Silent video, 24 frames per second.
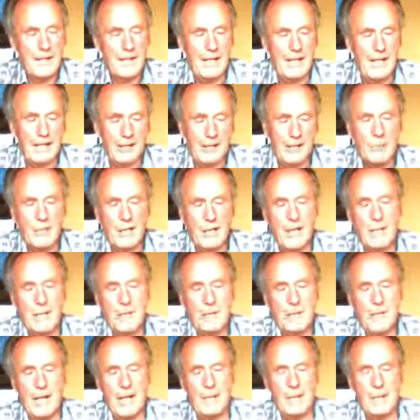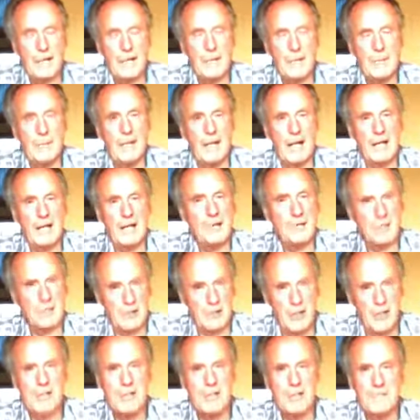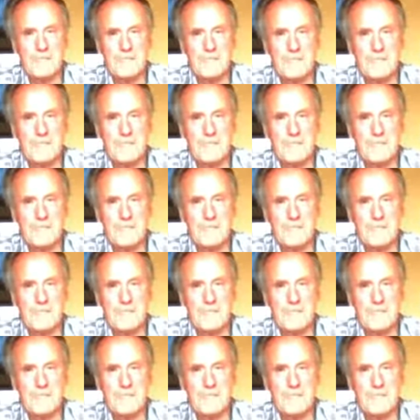I don't like playing with anybody else's toys.